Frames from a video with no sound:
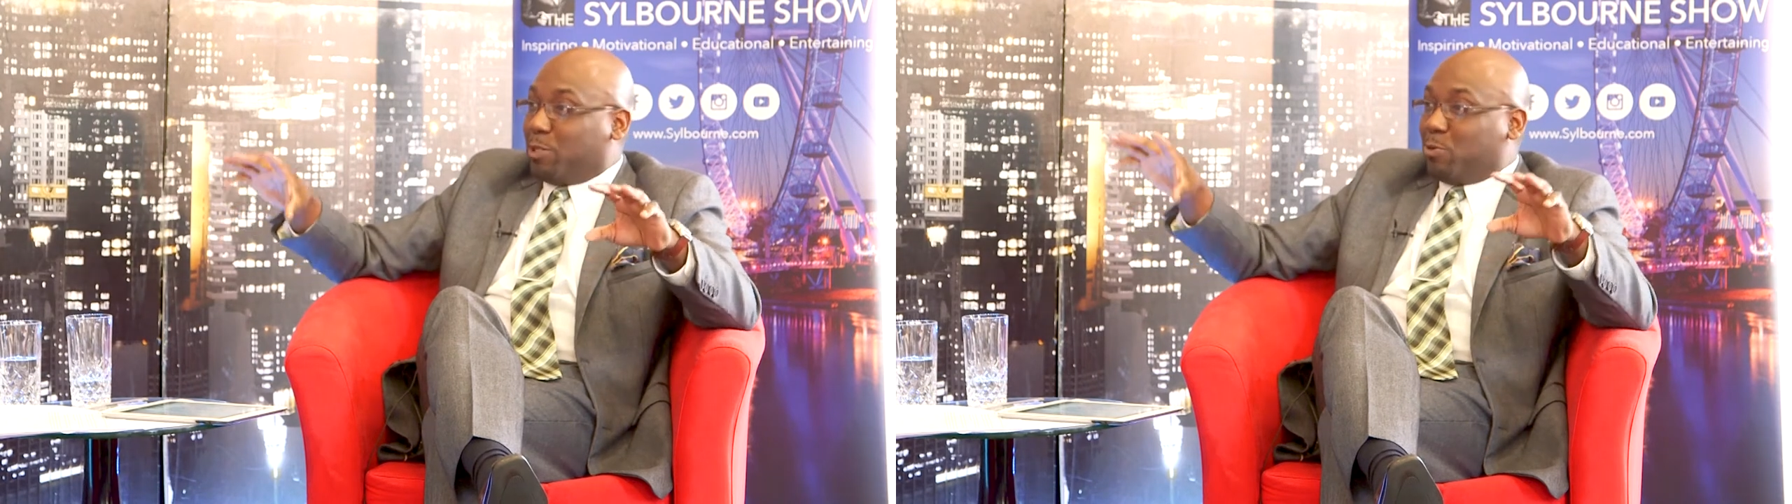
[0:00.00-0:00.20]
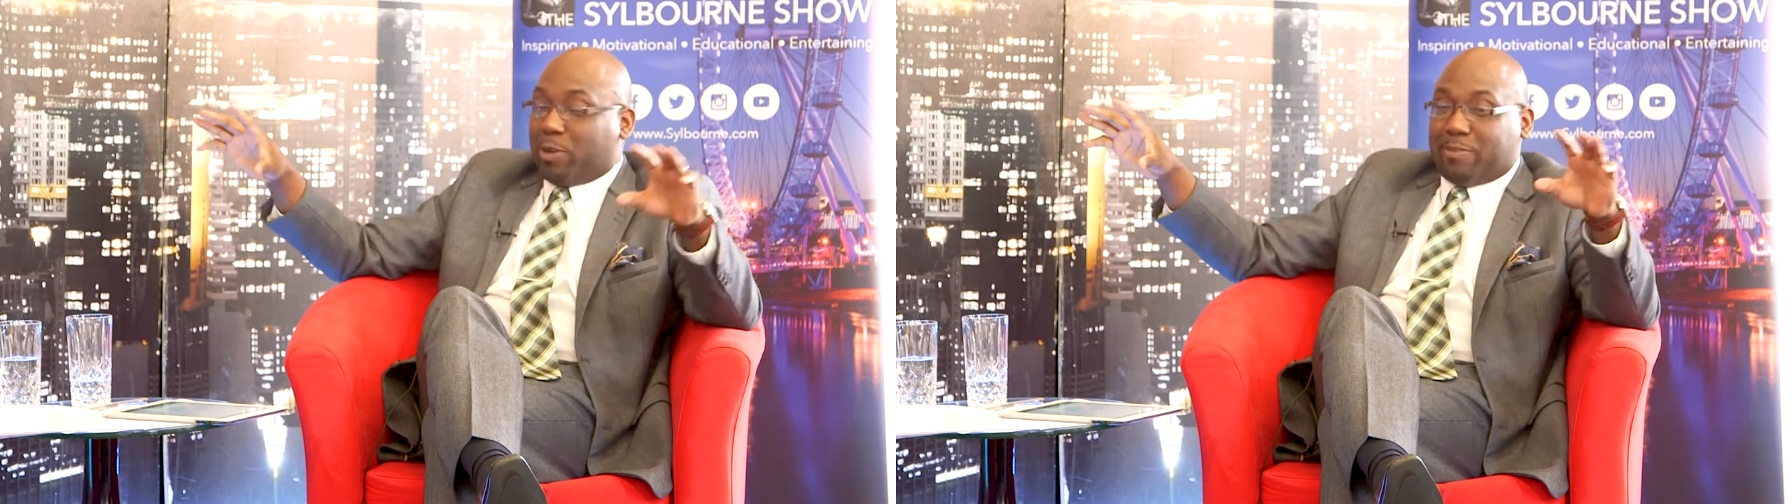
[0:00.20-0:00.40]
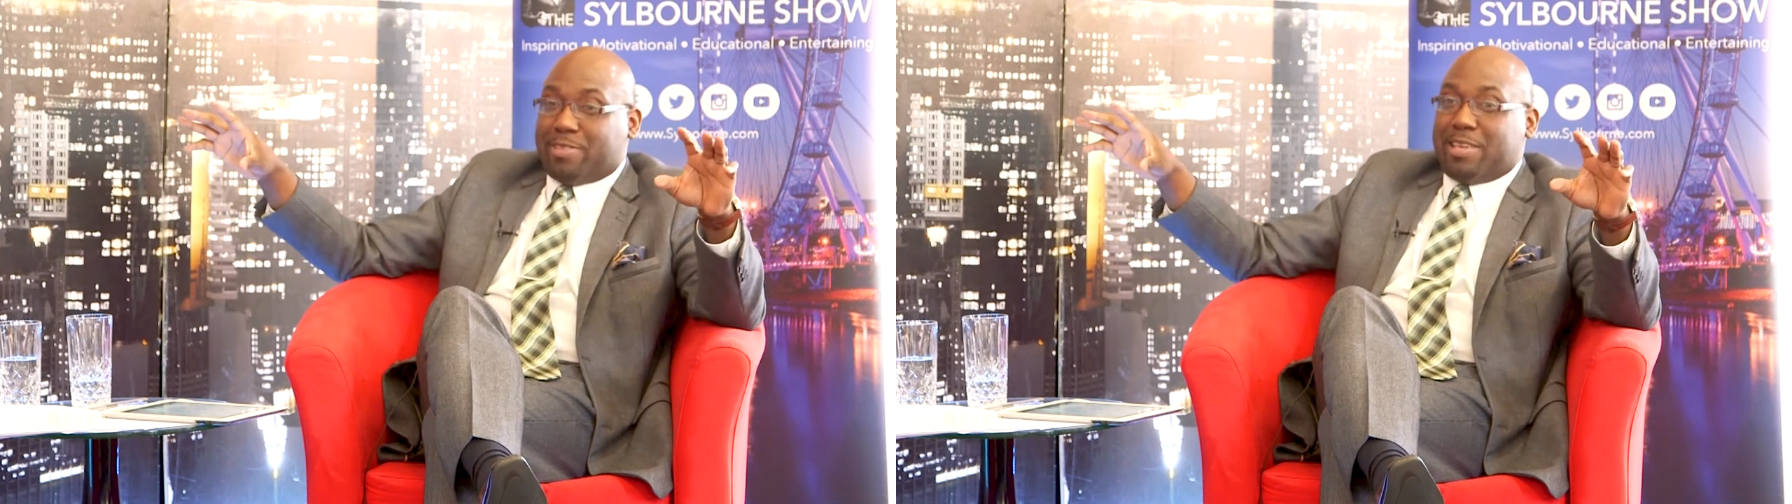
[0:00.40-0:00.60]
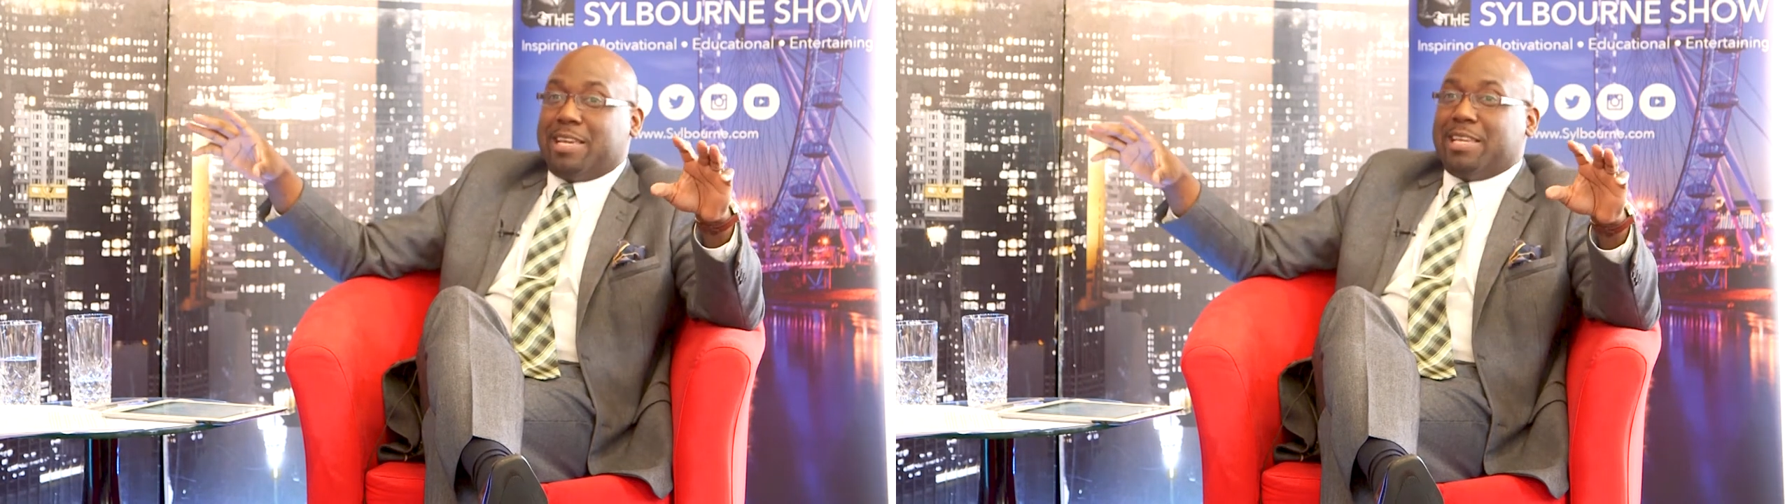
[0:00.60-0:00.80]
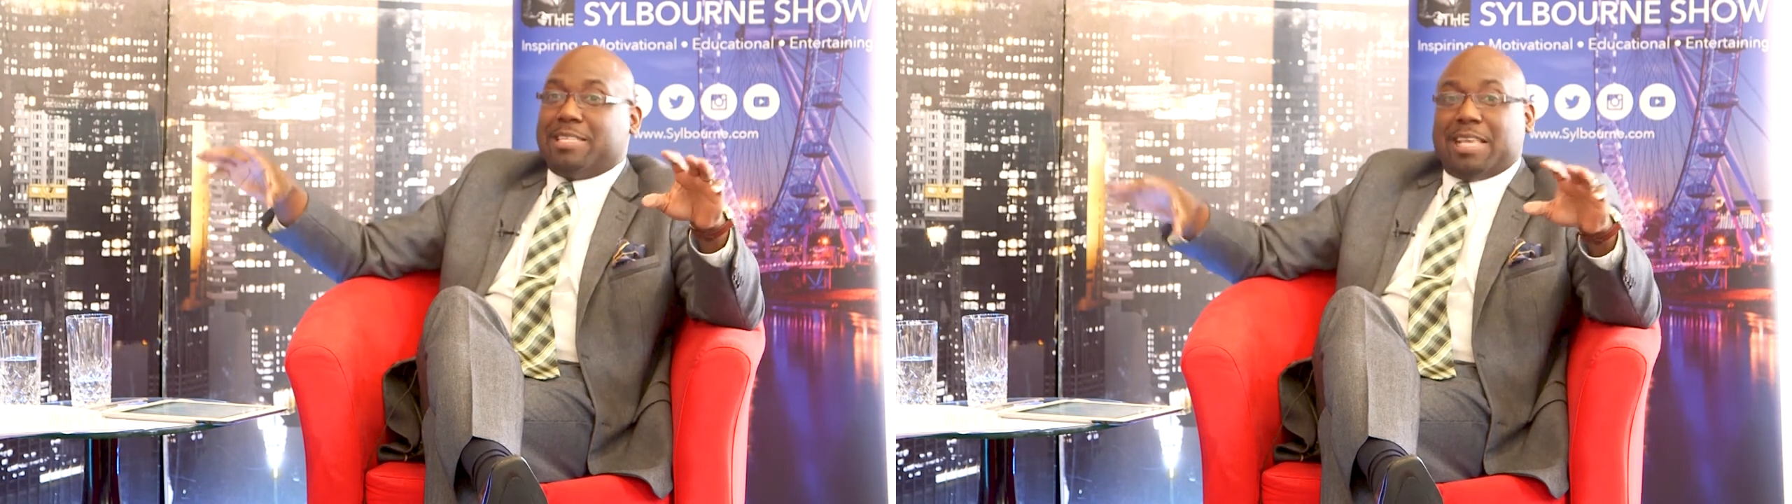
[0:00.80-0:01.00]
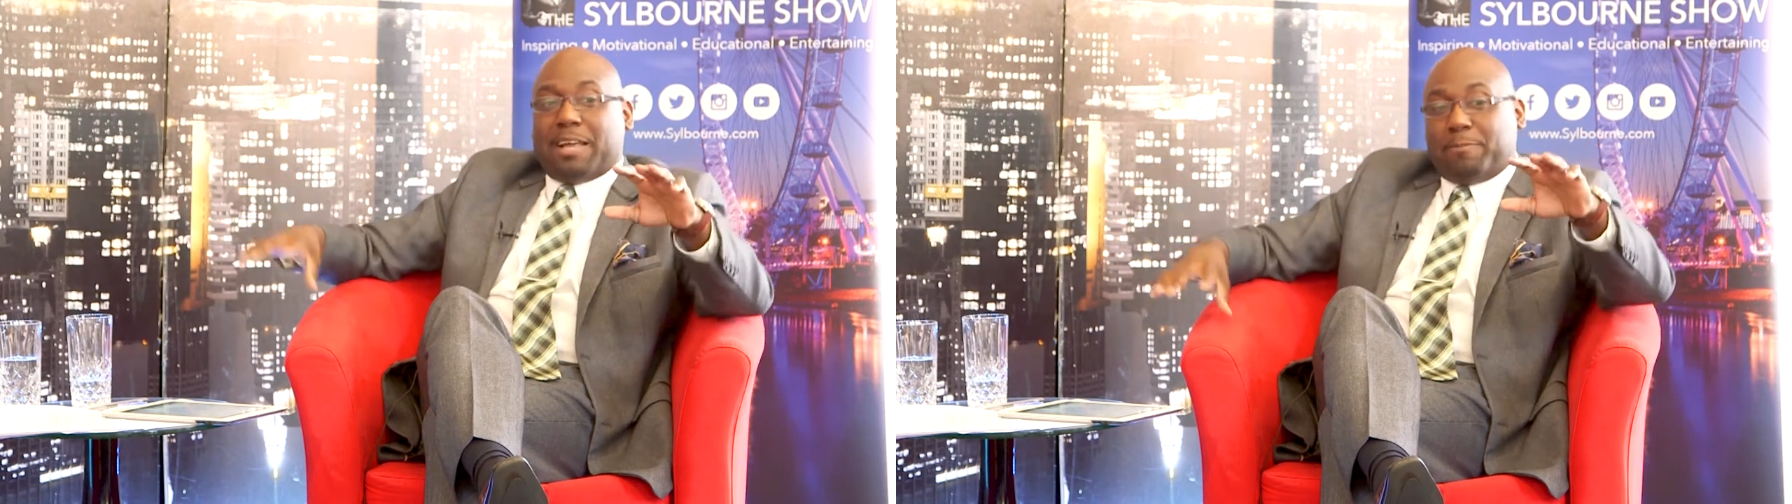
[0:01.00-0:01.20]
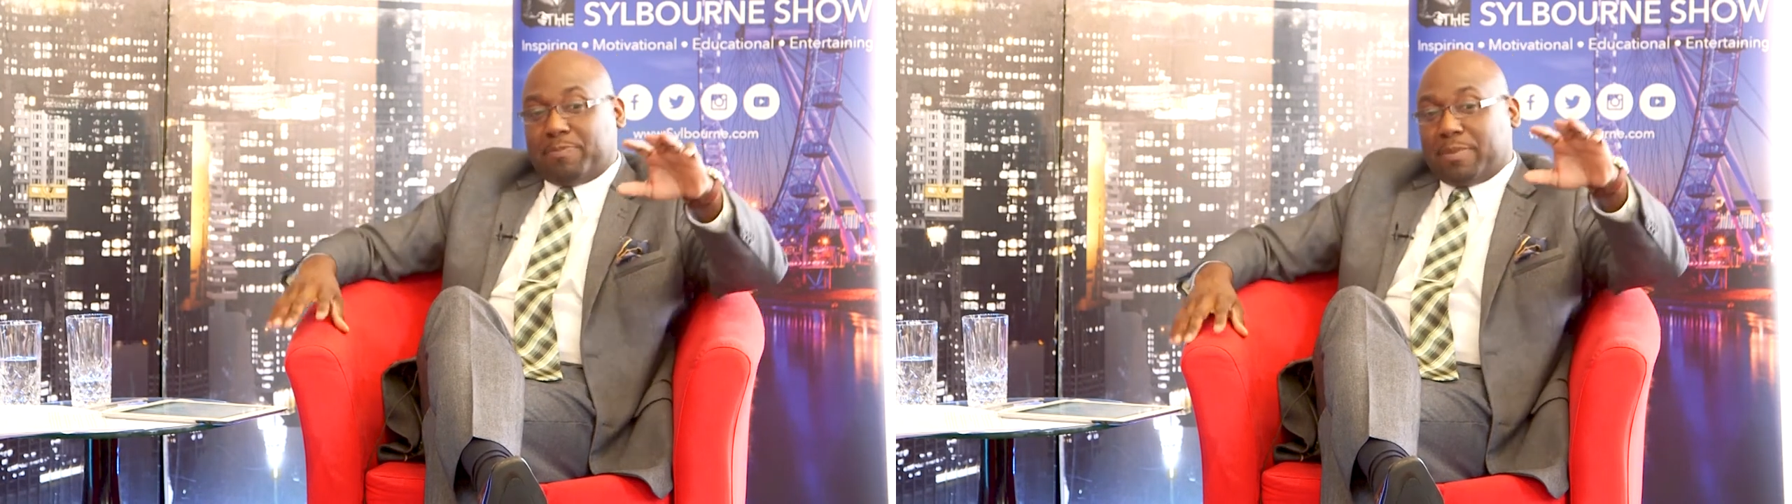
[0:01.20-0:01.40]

is one of the thinking is that